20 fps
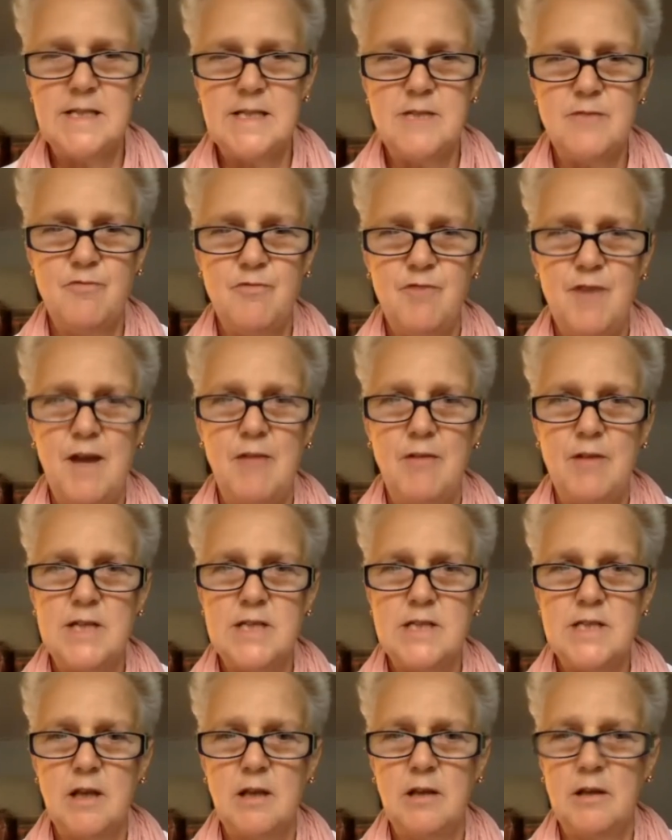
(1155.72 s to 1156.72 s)
very
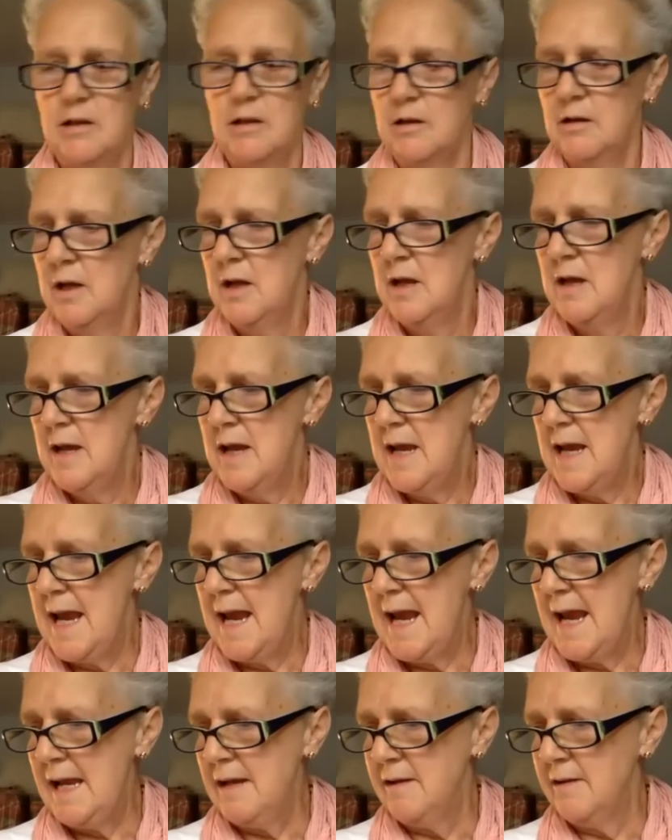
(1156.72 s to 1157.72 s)
subtle,
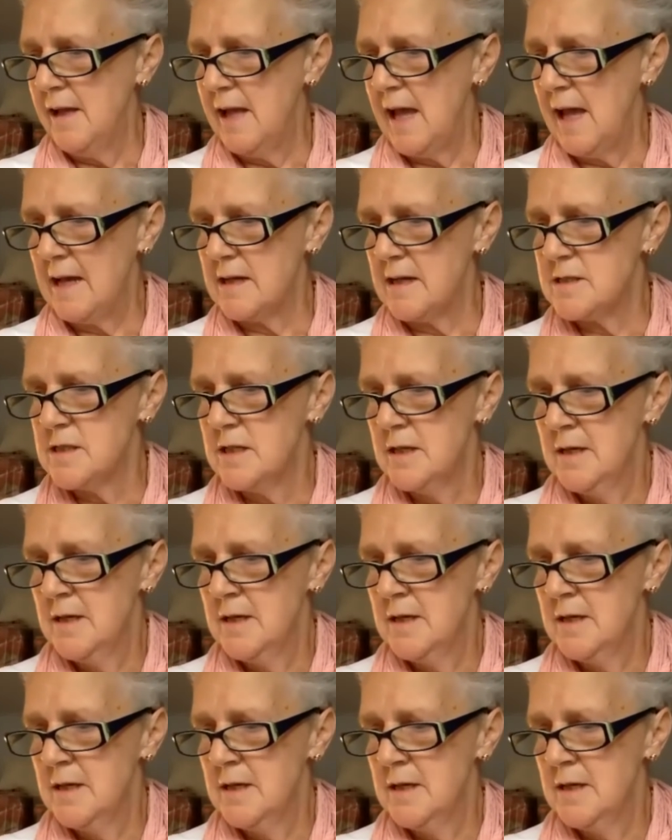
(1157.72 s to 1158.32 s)
in that